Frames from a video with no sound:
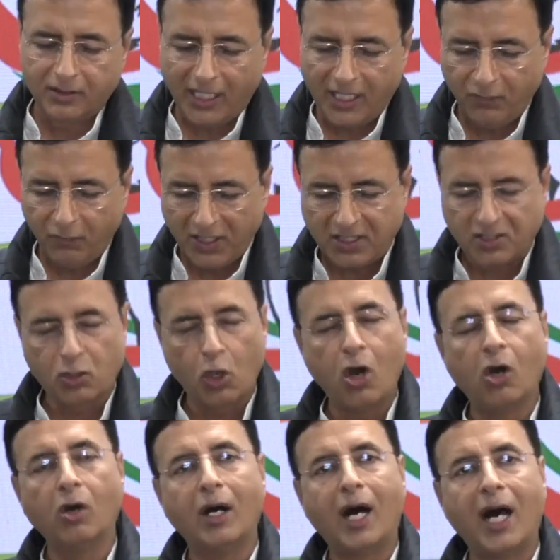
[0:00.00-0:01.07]
Then we saw
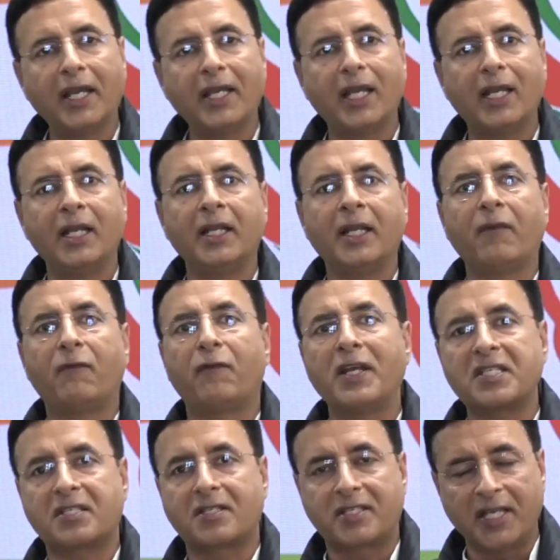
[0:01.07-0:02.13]
I L and F
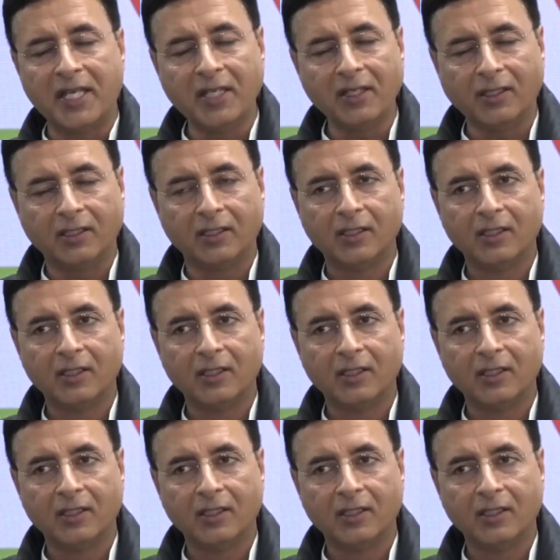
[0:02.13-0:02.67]
S sink.